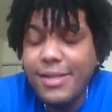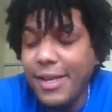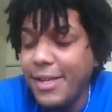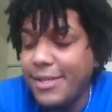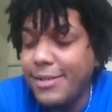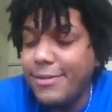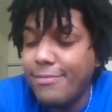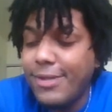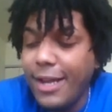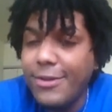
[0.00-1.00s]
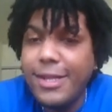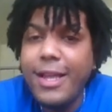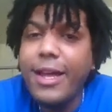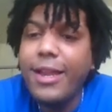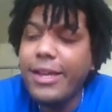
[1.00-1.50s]
It sounds a
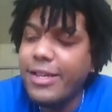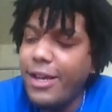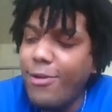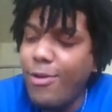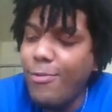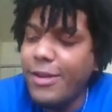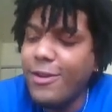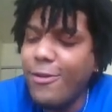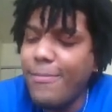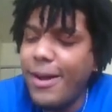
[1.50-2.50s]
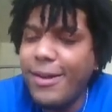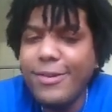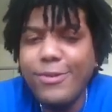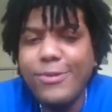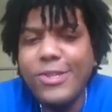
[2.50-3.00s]
lot like what we know
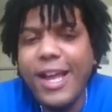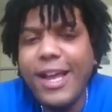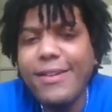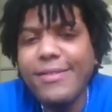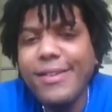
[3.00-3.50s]
about New Jack.